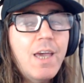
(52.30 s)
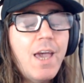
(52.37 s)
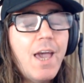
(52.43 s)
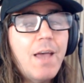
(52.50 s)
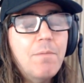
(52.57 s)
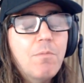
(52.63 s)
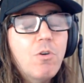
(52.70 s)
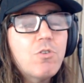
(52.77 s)

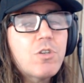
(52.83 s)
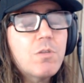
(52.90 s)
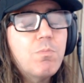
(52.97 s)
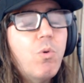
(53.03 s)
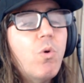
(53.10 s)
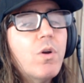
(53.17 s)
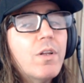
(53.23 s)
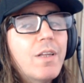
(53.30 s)
and most
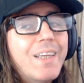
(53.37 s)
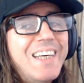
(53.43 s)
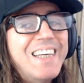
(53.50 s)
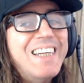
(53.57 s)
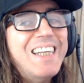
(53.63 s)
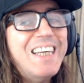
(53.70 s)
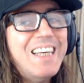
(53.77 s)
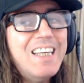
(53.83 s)
importantly,
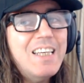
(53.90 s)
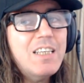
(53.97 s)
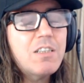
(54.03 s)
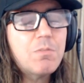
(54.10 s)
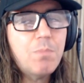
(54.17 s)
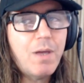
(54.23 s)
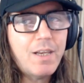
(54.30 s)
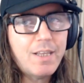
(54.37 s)
it
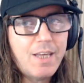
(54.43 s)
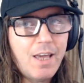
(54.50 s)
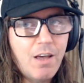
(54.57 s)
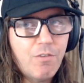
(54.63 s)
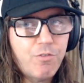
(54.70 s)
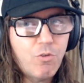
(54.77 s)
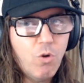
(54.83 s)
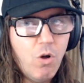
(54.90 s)
is
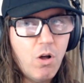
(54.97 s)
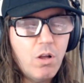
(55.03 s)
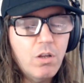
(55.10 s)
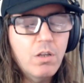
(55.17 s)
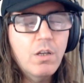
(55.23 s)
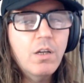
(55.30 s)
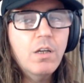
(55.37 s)
Medicare for all.